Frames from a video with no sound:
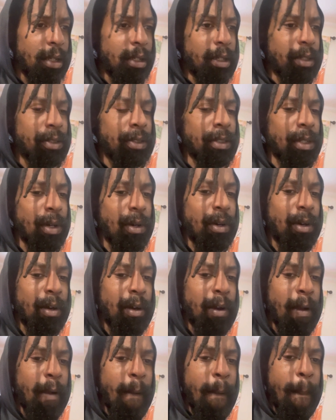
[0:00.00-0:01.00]
So,
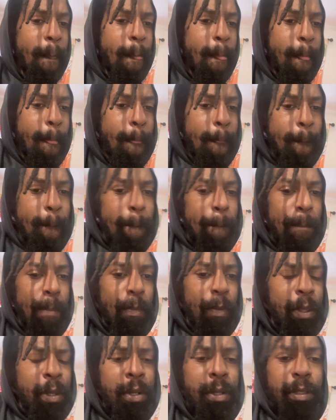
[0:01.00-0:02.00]

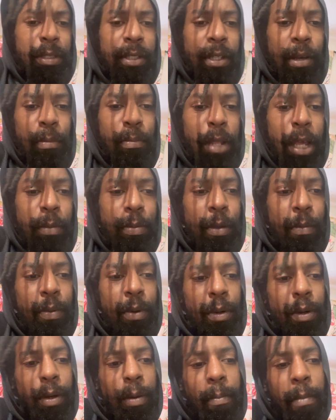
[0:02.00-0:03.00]
some Black
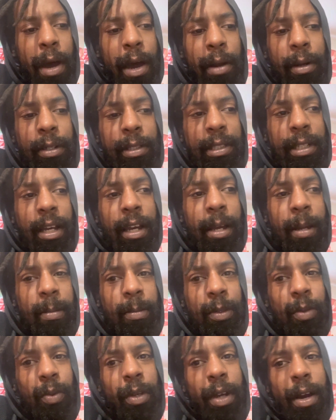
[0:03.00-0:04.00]
people in modern
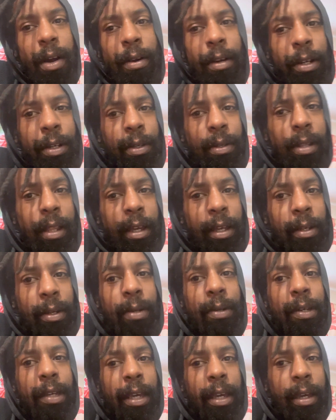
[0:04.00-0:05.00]
times, we argue like,
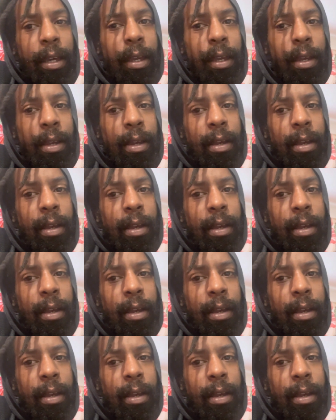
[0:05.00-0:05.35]
okay,